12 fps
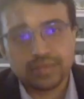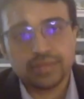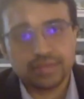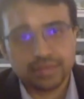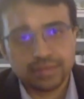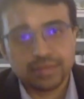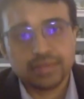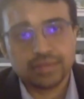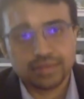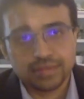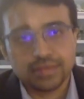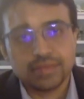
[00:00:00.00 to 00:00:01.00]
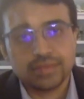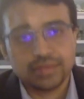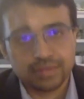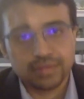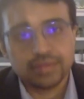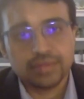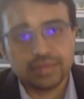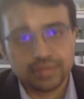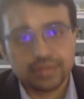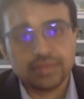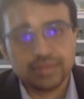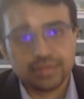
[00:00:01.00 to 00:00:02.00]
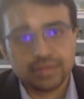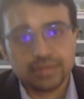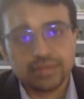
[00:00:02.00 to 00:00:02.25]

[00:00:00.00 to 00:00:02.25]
Um, so it's a very difficult